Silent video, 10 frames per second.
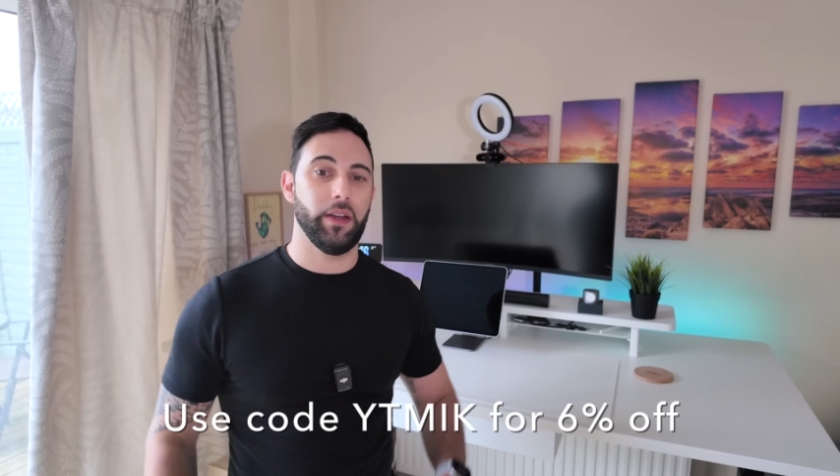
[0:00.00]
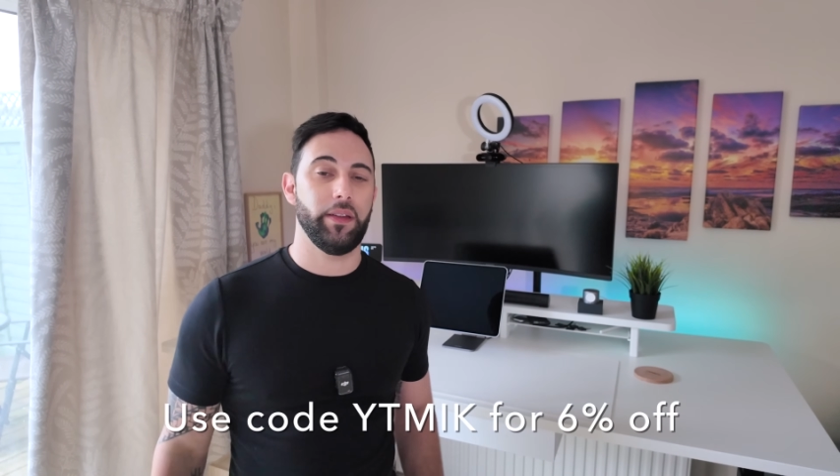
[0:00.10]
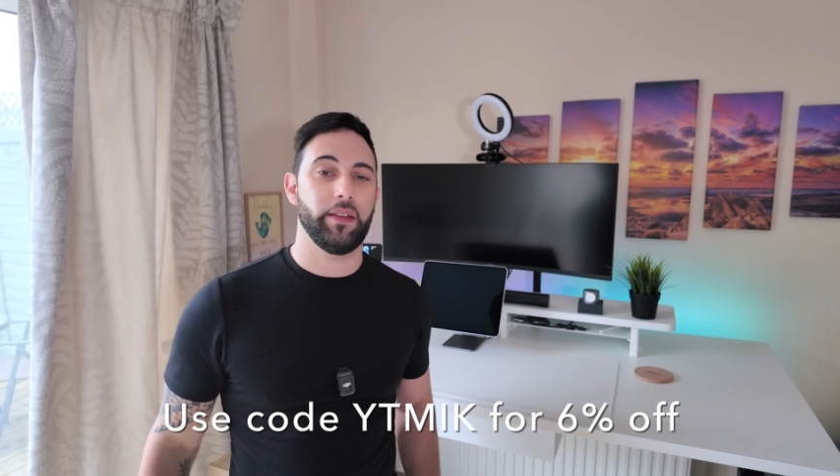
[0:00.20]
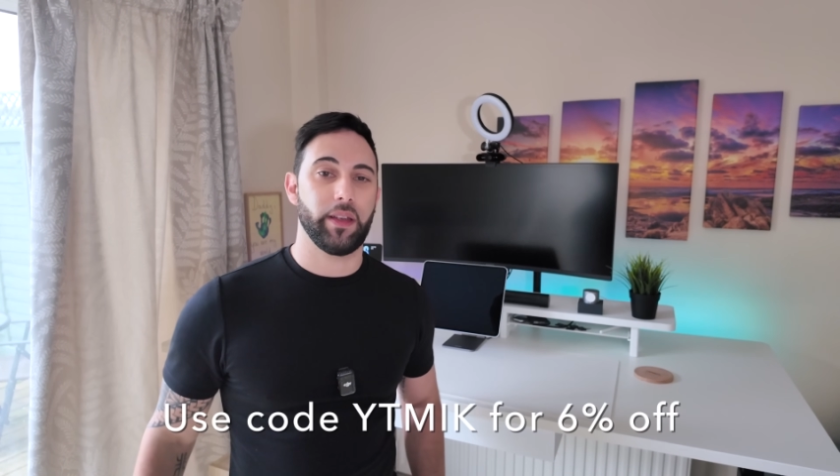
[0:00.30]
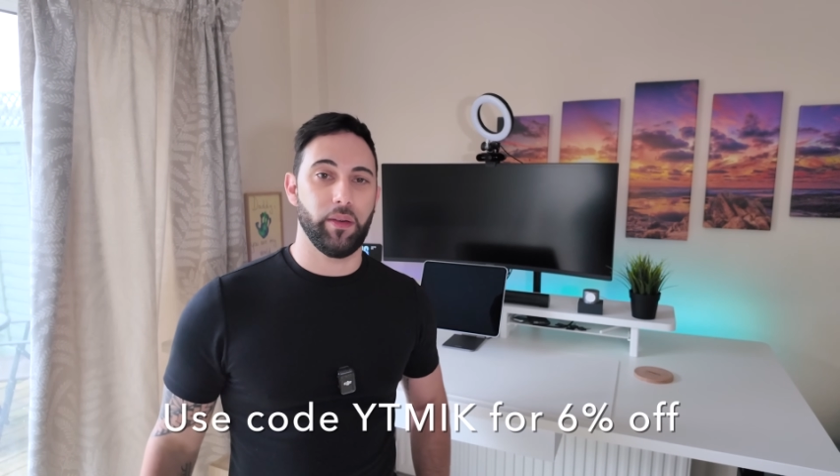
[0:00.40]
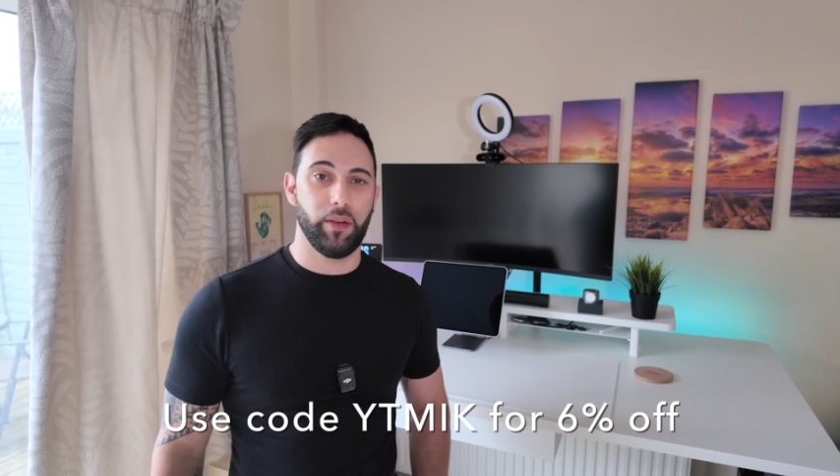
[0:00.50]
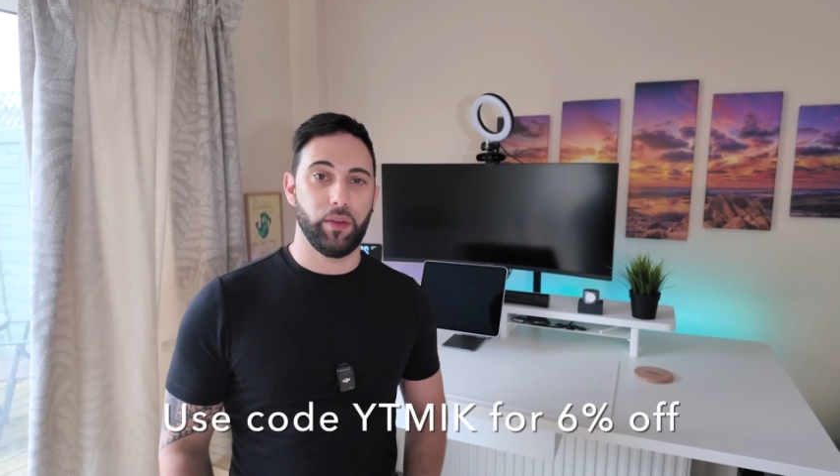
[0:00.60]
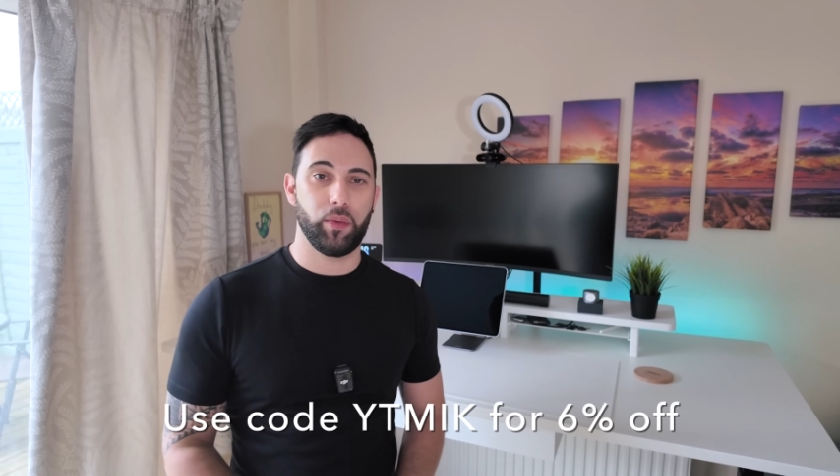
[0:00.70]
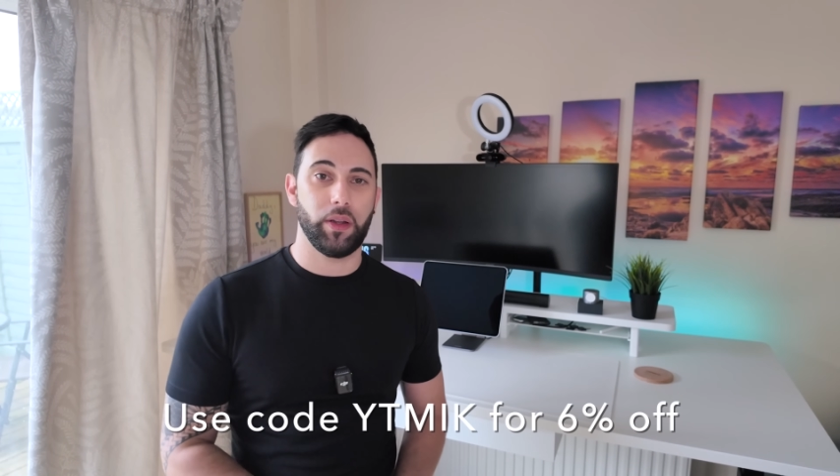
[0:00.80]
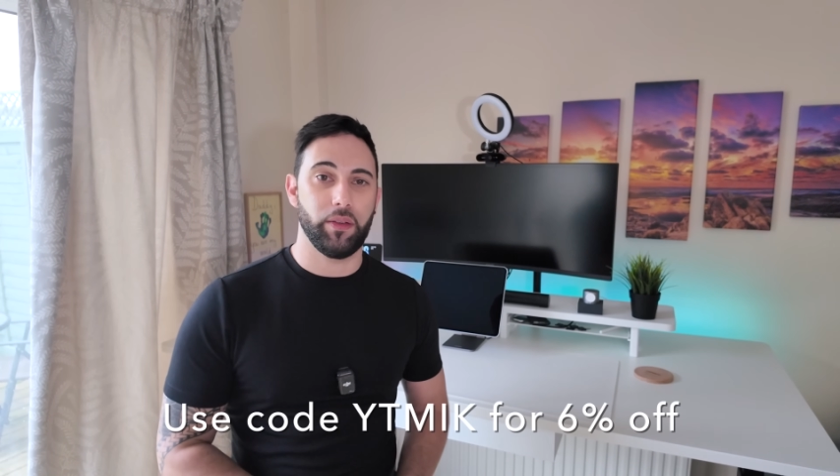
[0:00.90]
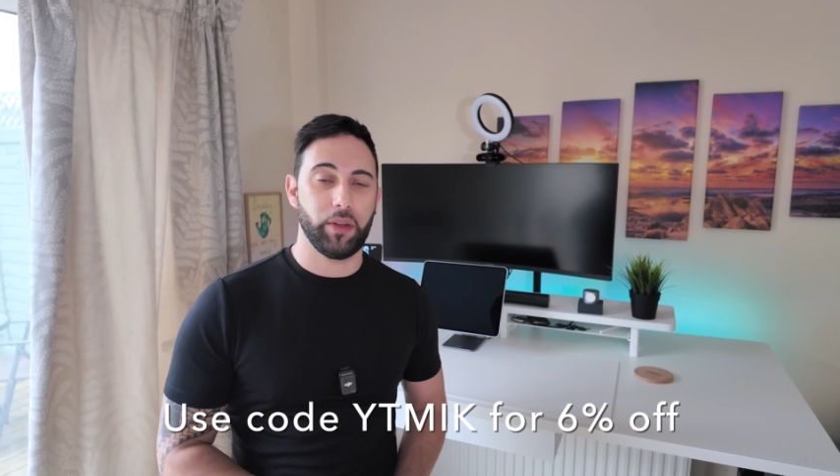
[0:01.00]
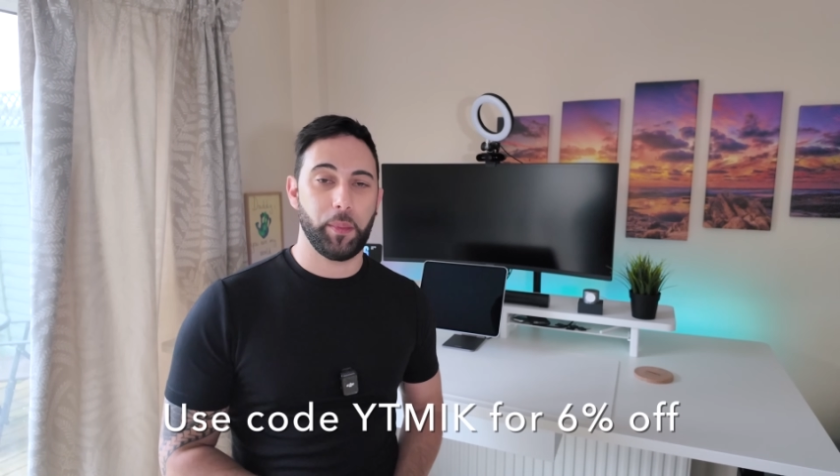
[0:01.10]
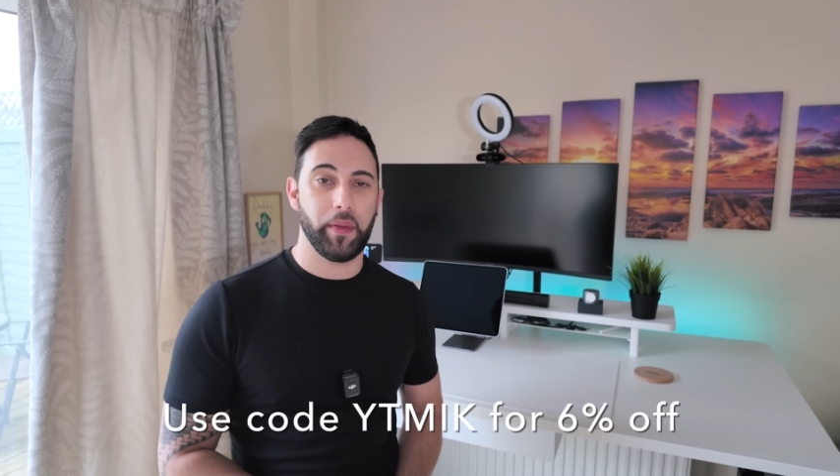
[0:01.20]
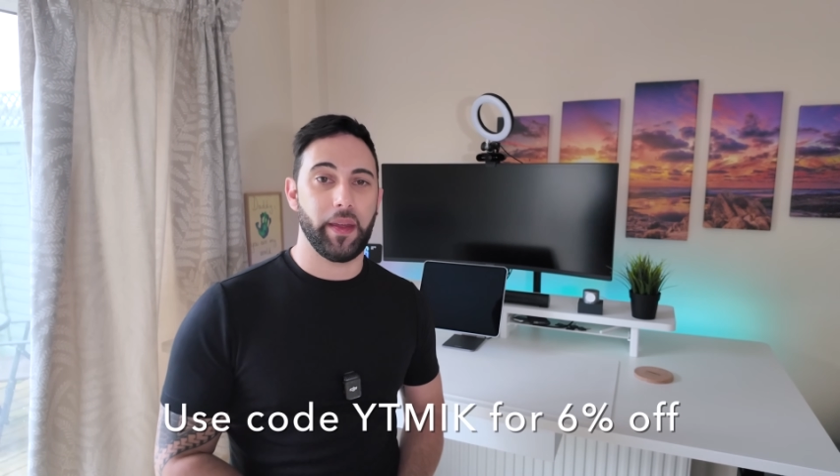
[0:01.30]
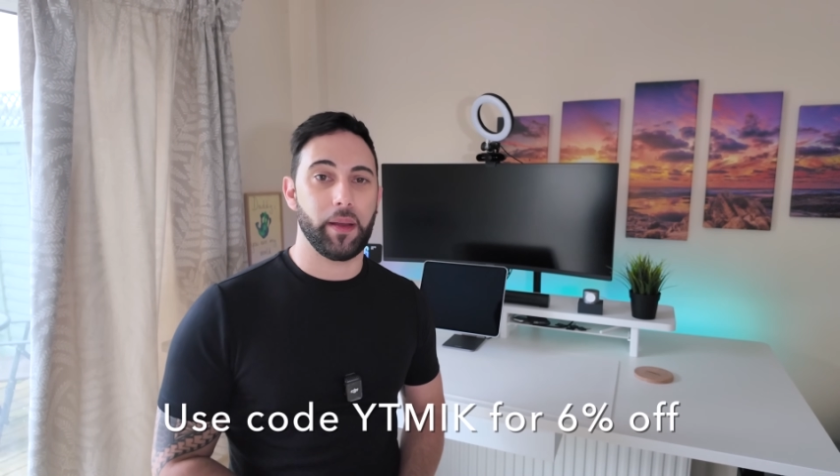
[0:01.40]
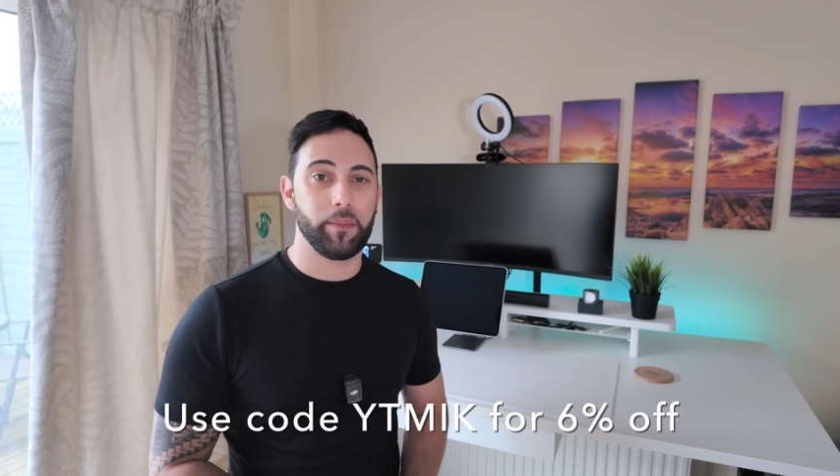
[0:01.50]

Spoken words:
discount as well on top of that.